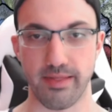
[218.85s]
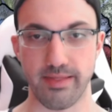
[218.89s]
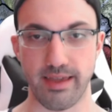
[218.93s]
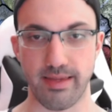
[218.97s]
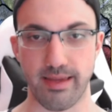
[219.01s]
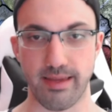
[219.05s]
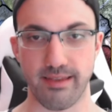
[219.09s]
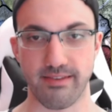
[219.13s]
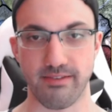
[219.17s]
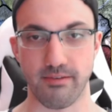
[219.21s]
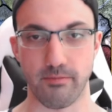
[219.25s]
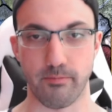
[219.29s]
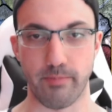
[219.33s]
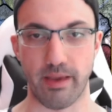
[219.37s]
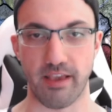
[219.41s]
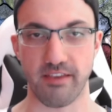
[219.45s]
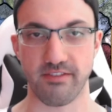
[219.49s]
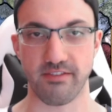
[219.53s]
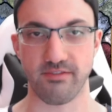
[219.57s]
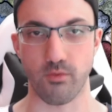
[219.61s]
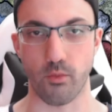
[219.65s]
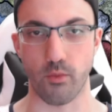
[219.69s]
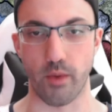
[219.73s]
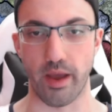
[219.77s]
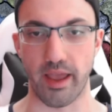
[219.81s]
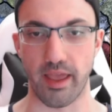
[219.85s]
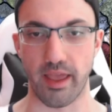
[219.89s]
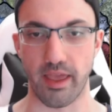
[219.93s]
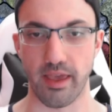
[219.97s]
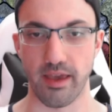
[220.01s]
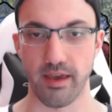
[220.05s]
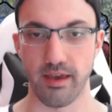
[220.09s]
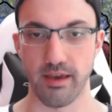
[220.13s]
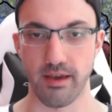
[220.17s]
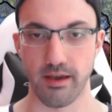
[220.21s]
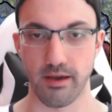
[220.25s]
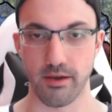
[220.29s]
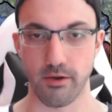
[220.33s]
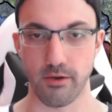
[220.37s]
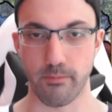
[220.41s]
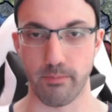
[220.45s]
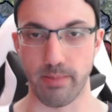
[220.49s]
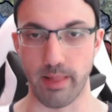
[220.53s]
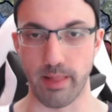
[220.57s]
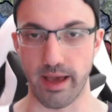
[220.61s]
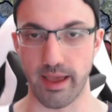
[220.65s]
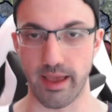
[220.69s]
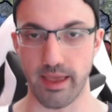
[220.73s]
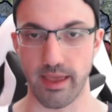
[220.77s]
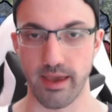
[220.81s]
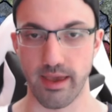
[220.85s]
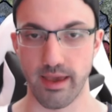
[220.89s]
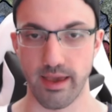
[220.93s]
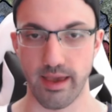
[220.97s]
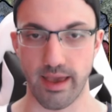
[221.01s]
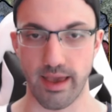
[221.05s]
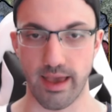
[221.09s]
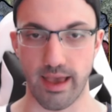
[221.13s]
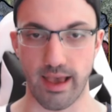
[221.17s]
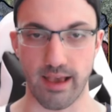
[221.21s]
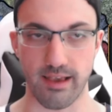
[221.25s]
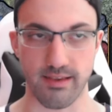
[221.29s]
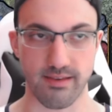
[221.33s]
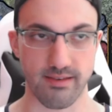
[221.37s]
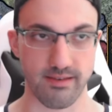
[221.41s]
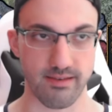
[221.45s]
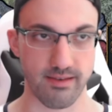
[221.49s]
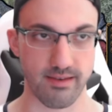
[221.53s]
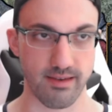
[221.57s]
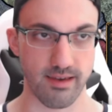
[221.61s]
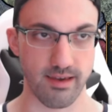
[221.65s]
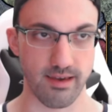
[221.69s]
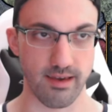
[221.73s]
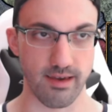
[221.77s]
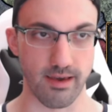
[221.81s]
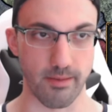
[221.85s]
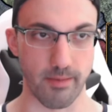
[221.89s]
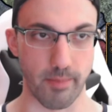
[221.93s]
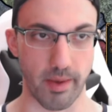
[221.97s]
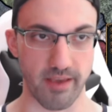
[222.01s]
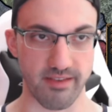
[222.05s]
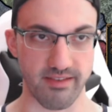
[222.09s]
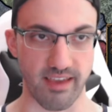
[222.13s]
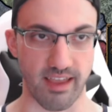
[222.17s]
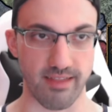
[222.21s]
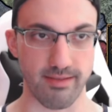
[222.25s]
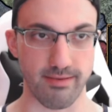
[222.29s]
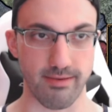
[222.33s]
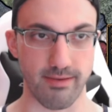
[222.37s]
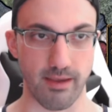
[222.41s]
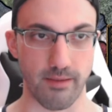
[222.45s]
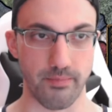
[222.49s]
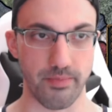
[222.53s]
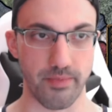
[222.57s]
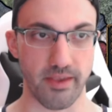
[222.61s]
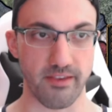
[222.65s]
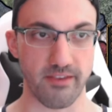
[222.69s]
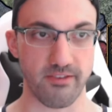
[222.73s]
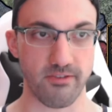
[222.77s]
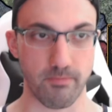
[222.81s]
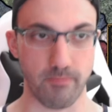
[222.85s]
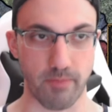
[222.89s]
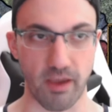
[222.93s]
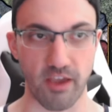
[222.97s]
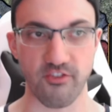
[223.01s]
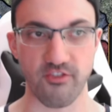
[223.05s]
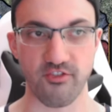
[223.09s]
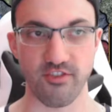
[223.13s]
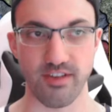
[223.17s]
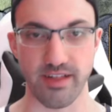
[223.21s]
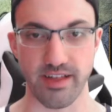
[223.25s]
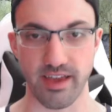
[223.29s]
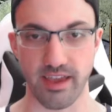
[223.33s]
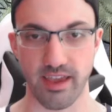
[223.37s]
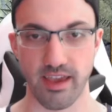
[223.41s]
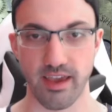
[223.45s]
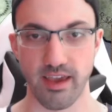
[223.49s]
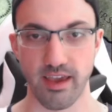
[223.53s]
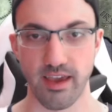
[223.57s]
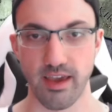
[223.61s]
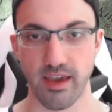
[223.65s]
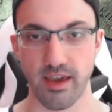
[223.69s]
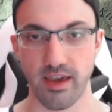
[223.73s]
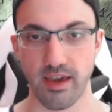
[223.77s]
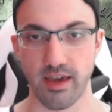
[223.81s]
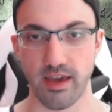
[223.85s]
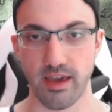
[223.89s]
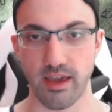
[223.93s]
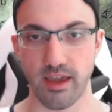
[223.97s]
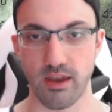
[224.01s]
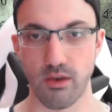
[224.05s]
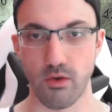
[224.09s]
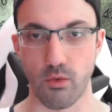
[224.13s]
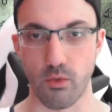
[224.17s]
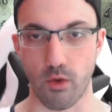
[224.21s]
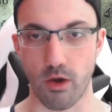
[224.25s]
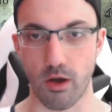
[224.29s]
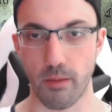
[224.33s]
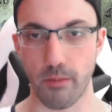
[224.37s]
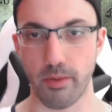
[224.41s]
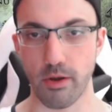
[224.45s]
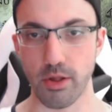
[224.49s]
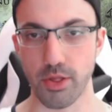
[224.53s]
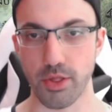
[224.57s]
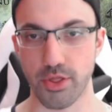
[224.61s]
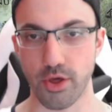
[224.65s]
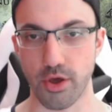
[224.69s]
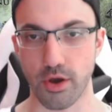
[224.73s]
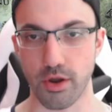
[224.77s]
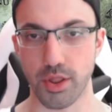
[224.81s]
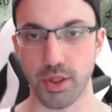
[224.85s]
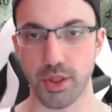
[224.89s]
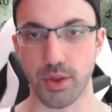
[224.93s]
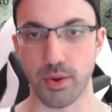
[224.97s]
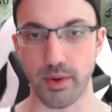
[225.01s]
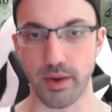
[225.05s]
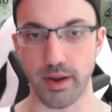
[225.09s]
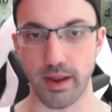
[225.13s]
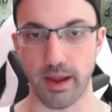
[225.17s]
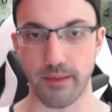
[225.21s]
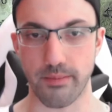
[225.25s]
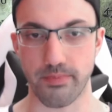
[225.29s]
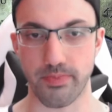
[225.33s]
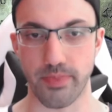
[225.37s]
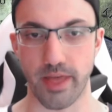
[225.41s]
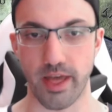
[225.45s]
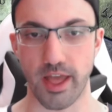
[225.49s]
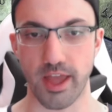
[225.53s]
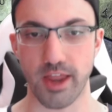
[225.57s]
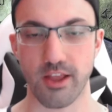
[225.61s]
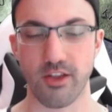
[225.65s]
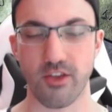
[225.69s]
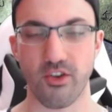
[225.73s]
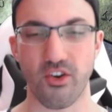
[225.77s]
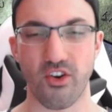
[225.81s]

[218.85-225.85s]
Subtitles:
That's the best way to play as Byzantium, especially in the 1.33 update,